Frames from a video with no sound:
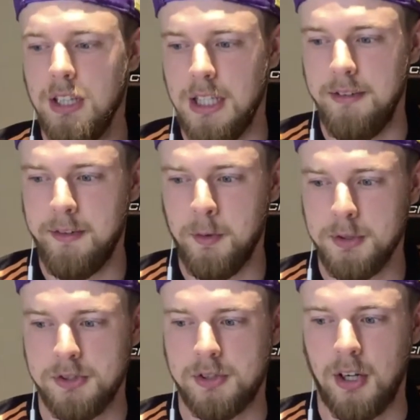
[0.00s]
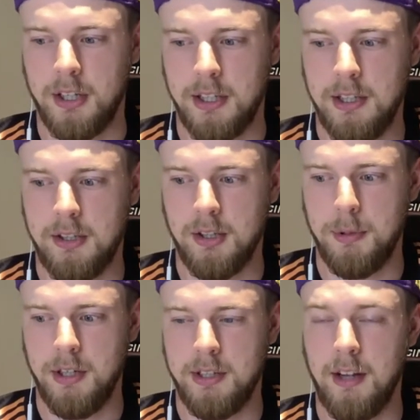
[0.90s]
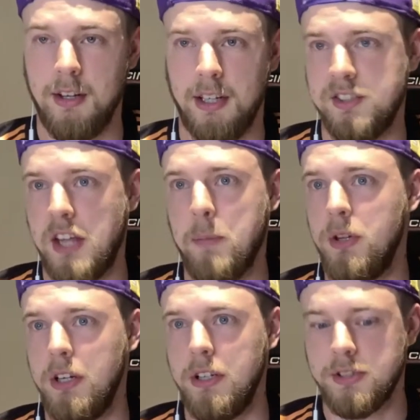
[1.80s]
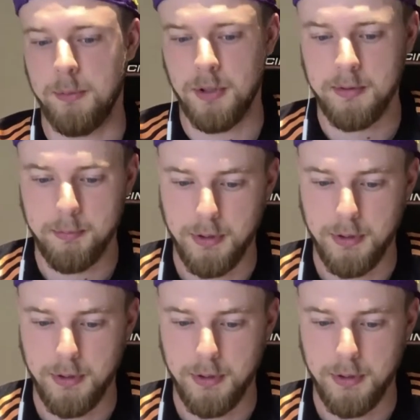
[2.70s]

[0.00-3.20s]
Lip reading: he wasn't starting, he could have been a nice deputy to someone.